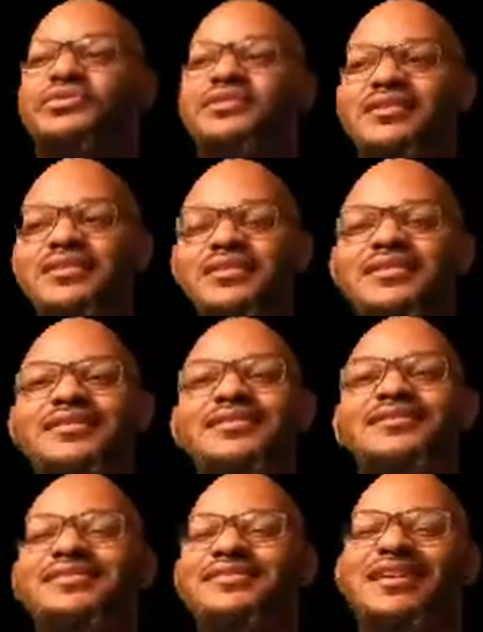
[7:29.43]
No,
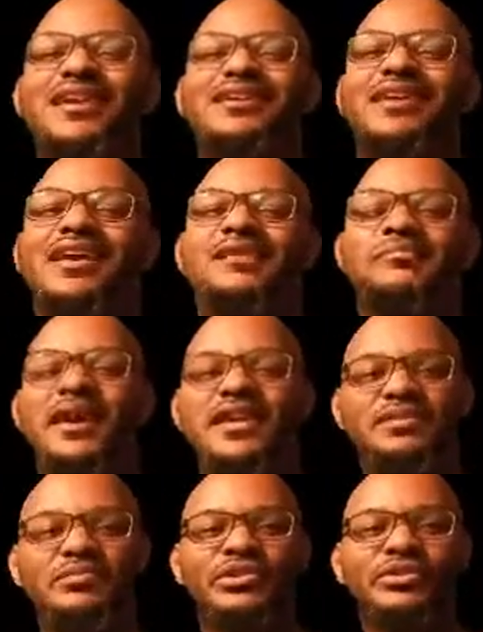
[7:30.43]
this guy can't
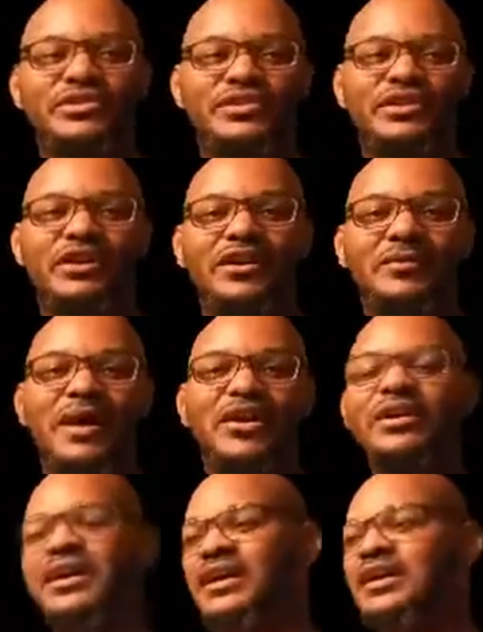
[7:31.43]
possibly know what he's talking
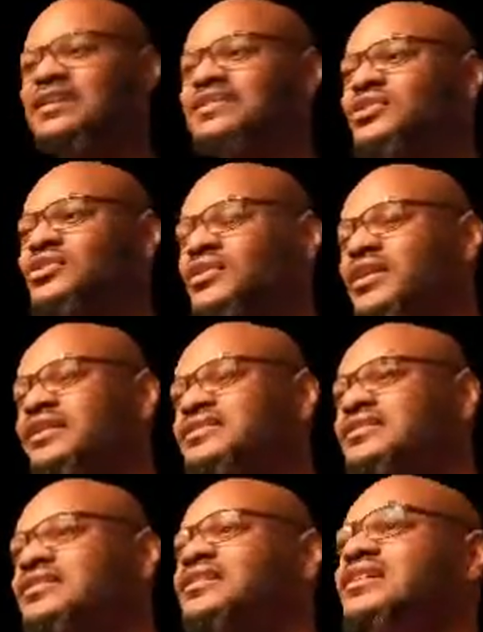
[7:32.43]
about. He's
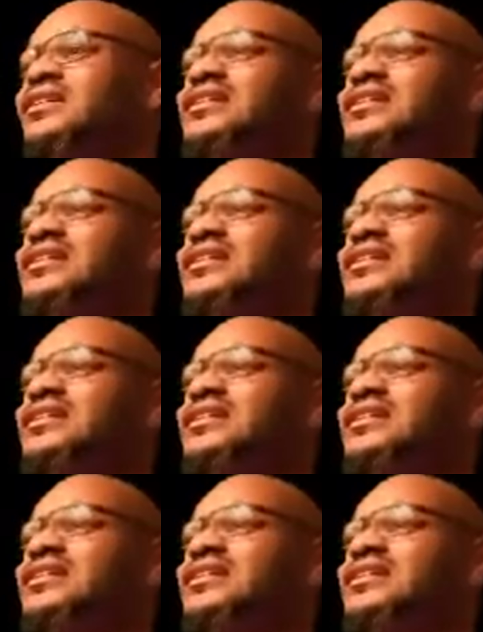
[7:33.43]
crazy.